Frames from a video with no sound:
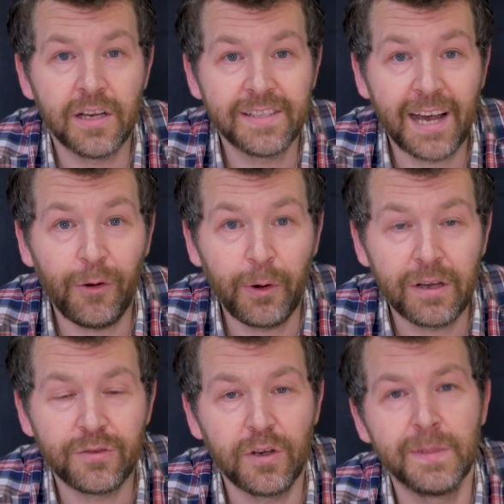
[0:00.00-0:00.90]
Turns out all
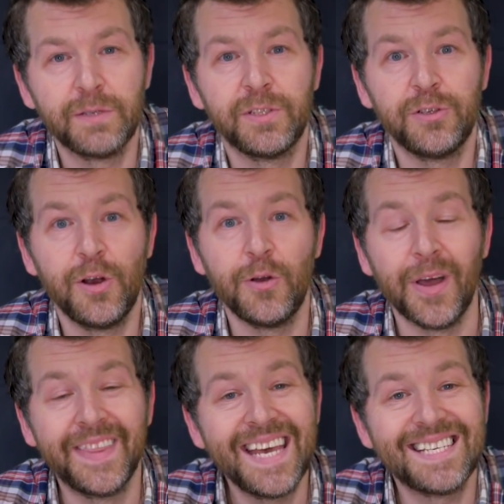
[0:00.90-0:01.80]
those rumours were true.
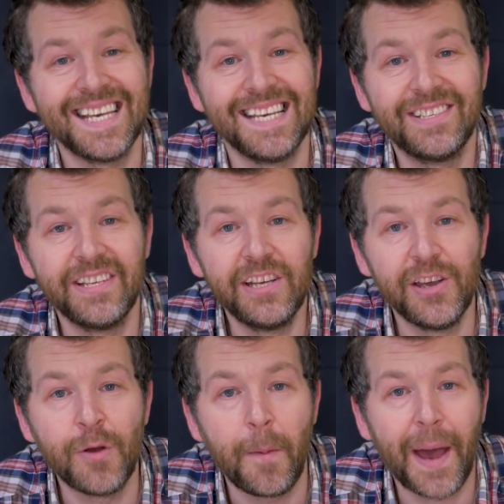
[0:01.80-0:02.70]
This is the
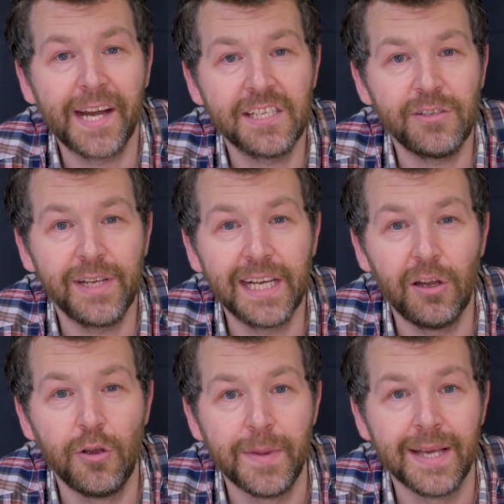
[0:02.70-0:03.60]
new Panasonic
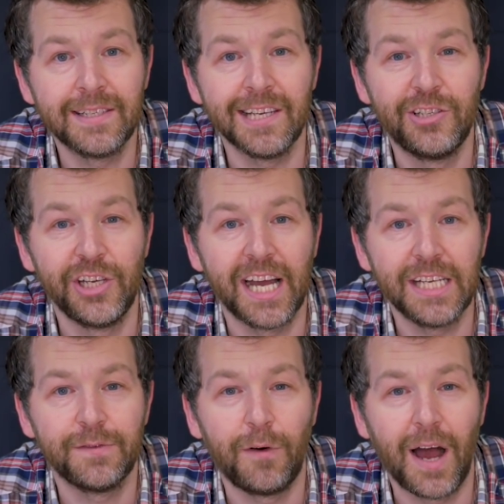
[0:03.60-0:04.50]
Lumix
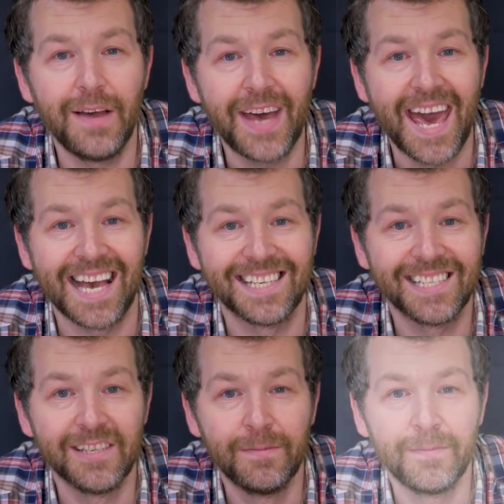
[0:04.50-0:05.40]

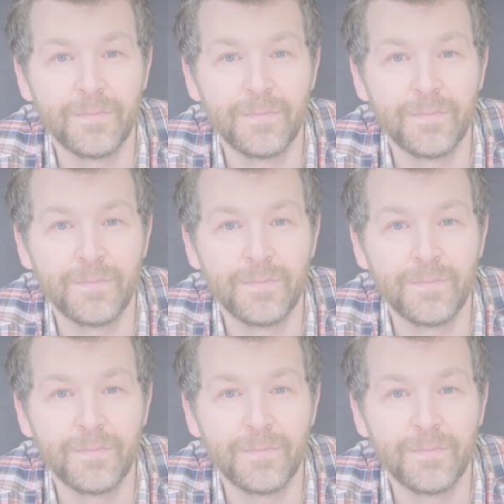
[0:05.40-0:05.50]
GH5S.